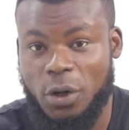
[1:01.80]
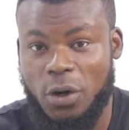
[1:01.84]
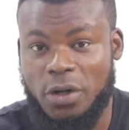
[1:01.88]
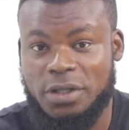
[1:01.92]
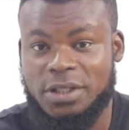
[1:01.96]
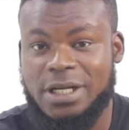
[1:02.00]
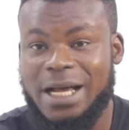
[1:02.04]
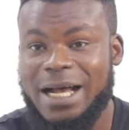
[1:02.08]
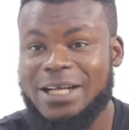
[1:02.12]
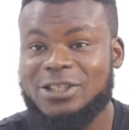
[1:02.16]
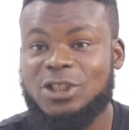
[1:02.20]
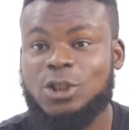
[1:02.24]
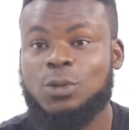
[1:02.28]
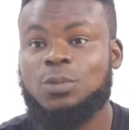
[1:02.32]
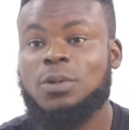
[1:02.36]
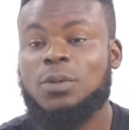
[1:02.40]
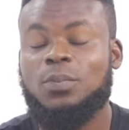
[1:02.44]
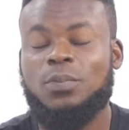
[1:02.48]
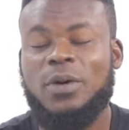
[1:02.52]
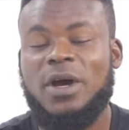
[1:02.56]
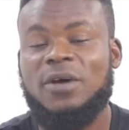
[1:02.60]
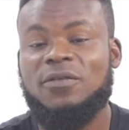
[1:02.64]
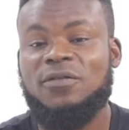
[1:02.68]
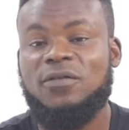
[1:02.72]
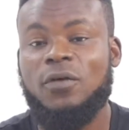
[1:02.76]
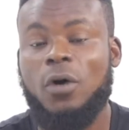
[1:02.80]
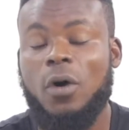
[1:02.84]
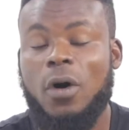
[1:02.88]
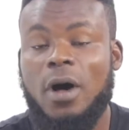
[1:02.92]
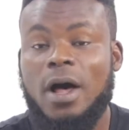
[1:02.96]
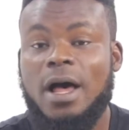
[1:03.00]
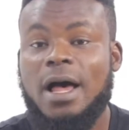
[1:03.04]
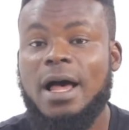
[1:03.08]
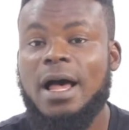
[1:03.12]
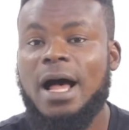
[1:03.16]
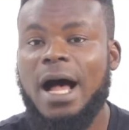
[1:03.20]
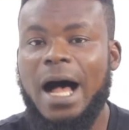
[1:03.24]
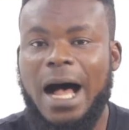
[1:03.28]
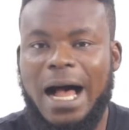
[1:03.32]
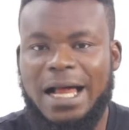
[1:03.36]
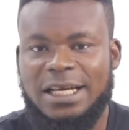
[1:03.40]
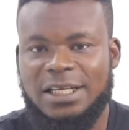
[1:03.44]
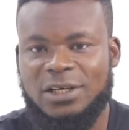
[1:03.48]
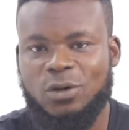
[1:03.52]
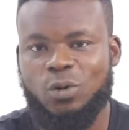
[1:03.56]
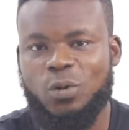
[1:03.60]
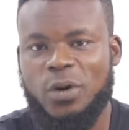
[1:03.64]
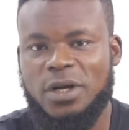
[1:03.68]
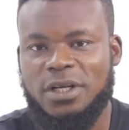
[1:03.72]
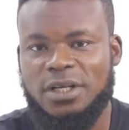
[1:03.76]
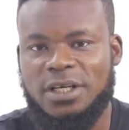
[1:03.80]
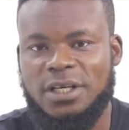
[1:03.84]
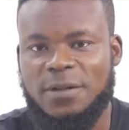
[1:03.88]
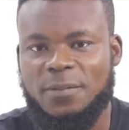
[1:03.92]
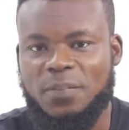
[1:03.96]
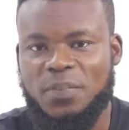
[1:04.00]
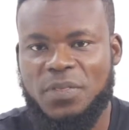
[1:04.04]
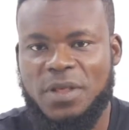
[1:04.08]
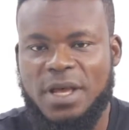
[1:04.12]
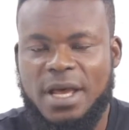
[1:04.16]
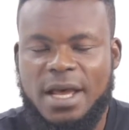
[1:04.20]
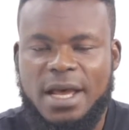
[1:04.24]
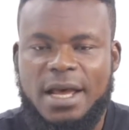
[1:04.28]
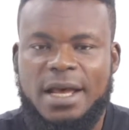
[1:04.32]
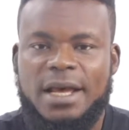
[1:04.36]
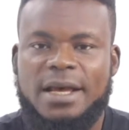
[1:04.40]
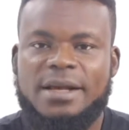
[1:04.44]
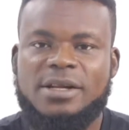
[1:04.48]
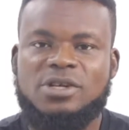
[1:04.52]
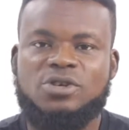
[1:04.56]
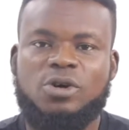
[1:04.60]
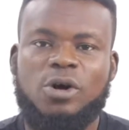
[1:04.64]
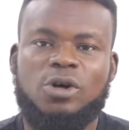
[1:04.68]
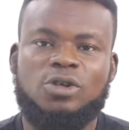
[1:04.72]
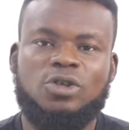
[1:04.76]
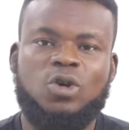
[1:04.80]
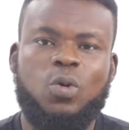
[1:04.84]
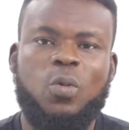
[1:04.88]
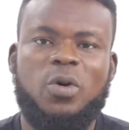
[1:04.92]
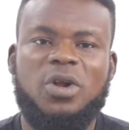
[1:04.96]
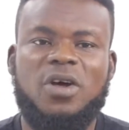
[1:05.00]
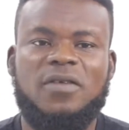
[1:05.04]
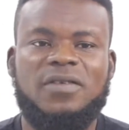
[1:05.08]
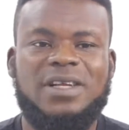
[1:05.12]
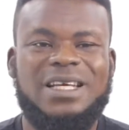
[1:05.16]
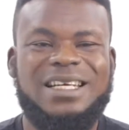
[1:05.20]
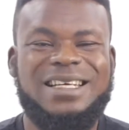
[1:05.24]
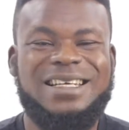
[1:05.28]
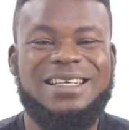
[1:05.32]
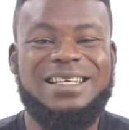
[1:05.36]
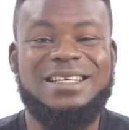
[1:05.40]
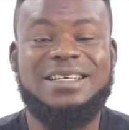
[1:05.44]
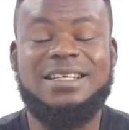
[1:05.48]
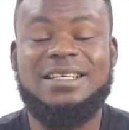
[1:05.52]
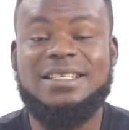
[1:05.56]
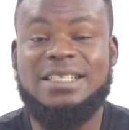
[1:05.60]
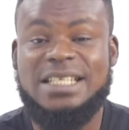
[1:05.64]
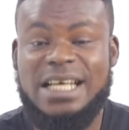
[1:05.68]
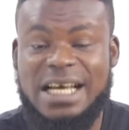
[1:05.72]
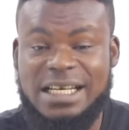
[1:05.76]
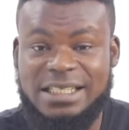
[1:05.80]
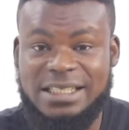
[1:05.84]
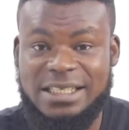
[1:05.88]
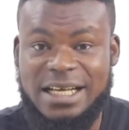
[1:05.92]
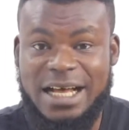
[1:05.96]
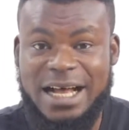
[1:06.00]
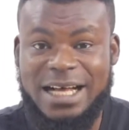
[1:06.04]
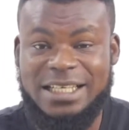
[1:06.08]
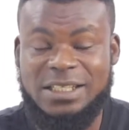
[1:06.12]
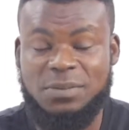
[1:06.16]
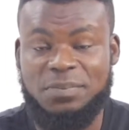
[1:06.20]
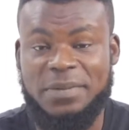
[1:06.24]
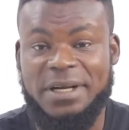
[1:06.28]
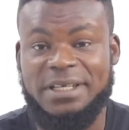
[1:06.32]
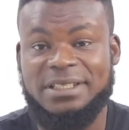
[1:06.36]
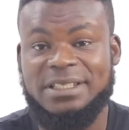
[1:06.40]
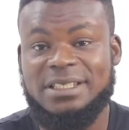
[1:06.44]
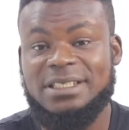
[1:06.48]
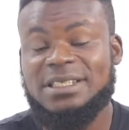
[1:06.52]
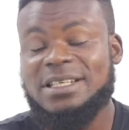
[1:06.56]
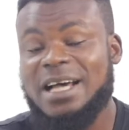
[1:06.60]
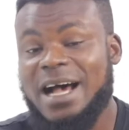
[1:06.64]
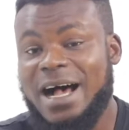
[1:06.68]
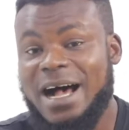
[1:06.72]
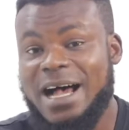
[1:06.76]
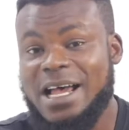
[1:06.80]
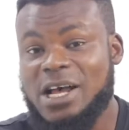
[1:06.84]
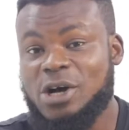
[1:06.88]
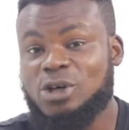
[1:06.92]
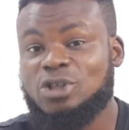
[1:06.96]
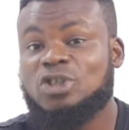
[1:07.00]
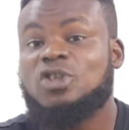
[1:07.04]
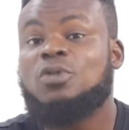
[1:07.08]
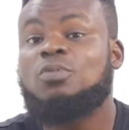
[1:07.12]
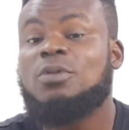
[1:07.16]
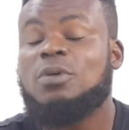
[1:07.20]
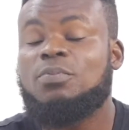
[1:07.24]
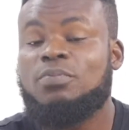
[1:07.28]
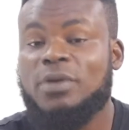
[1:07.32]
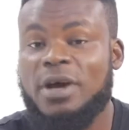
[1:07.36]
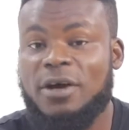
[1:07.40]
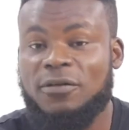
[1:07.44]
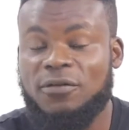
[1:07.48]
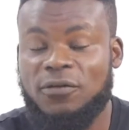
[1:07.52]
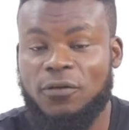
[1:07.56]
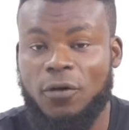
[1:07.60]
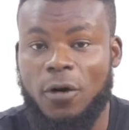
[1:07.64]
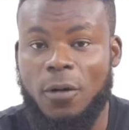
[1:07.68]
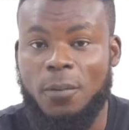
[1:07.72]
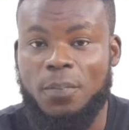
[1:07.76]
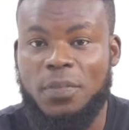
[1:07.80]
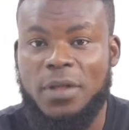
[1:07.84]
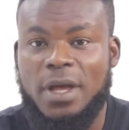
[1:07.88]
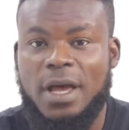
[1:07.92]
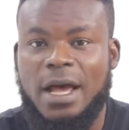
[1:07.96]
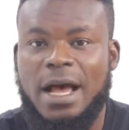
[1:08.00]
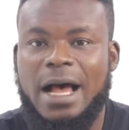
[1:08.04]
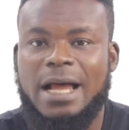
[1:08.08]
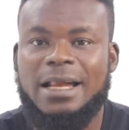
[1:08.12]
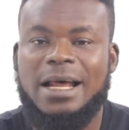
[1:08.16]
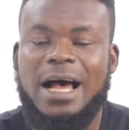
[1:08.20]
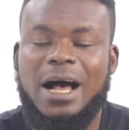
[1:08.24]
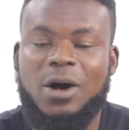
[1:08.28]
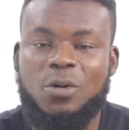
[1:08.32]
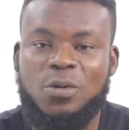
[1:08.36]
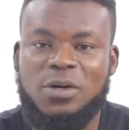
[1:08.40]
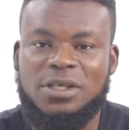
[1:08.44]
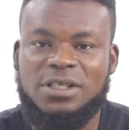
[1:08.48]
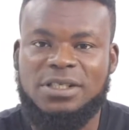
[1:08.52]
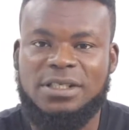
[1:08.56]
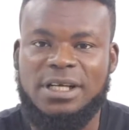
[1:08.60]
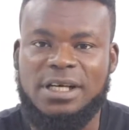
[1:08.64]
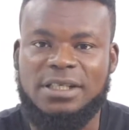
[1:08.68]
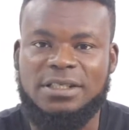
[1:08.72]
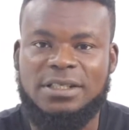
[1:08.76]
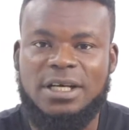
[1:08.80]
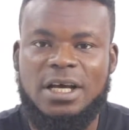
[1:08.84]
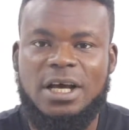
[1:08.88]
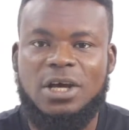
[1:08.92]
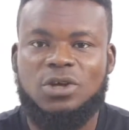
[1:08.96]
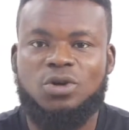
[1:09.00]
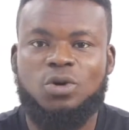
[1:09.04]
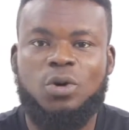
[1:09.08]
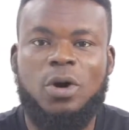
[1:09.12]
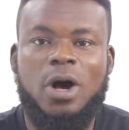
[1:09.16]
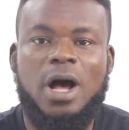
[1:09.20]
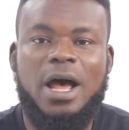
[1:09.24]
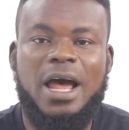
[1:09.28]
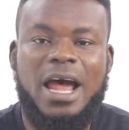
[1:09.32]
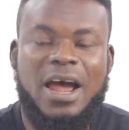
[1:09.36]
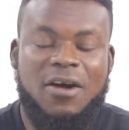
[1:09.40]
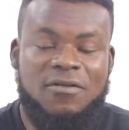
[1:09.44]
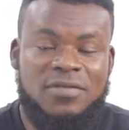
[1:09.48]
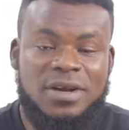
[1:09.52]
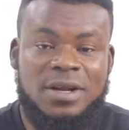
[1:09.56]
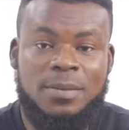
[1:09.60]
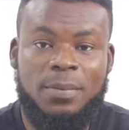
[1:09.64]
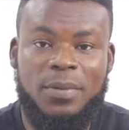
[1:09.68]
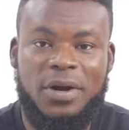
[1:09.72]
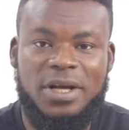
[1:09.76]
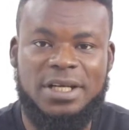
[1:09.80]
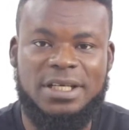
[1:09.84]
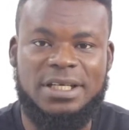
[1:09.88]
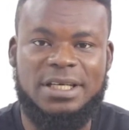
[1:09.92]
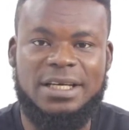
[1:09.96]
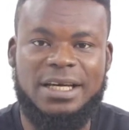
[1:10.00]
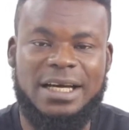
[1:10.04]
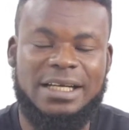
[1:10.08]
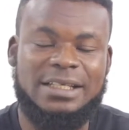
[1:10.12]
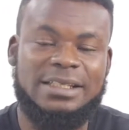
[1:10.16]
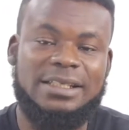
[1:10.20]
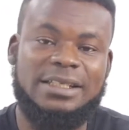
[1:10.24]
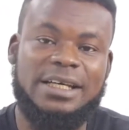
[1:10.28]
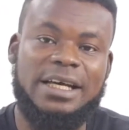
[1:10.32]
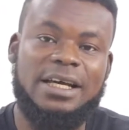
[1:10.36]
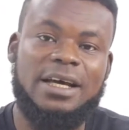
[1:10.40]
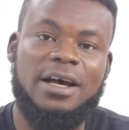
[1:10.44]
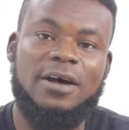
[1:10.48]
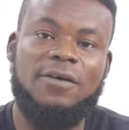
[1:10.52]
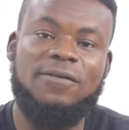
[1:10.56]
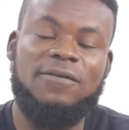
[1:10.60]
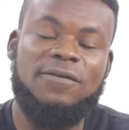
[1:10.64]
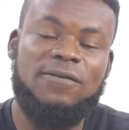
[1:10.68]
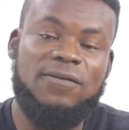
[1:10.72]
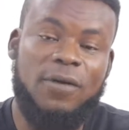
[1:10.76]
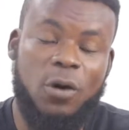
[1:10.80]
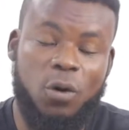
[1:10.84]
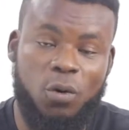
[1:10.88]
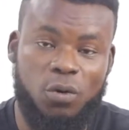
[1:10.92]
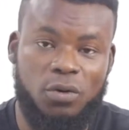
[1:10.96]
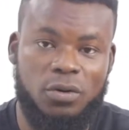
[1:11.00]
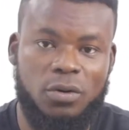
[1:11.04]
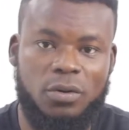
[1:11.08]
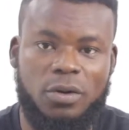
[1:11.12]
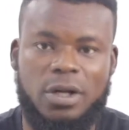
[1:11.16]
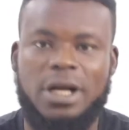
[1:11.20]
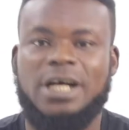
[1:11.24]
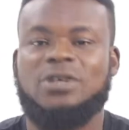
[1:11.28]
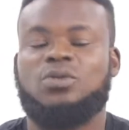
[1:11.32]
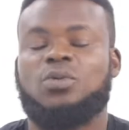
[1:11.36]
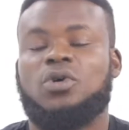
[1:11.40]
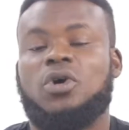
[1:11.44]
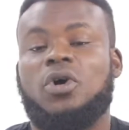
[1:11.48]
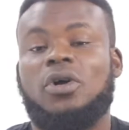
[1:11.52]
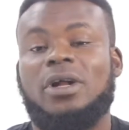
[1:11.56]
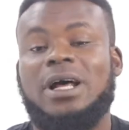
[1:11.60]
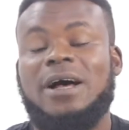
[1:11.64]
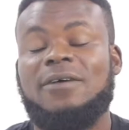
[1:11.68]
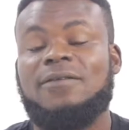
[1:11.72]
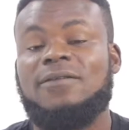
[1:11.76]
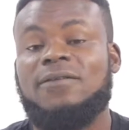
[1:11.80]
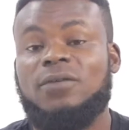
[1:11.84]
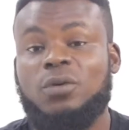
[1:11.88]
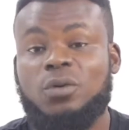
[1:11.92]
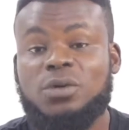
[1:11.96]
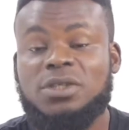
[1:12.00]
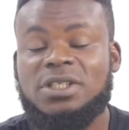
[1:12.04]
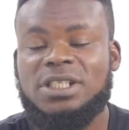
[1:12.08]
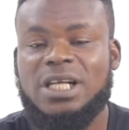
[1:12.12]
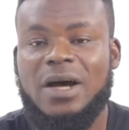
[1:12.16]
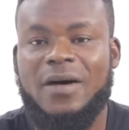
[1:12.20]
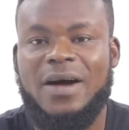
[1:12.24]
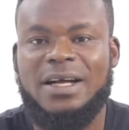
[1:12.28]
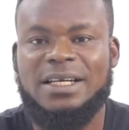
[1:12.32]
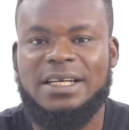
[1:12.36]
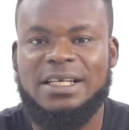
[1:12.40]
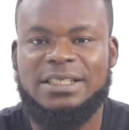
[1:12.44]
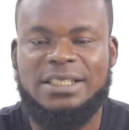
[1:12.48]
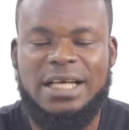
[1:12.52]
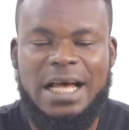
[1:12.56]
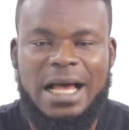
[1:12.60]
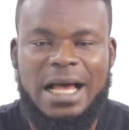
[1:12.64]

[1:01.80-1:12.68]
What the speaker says: on and to prepare for adequately. It is also one of the easiest aspects in the IELTS to prepare for. And how is this? Anybody can take a phone, as we all have phones nowadays,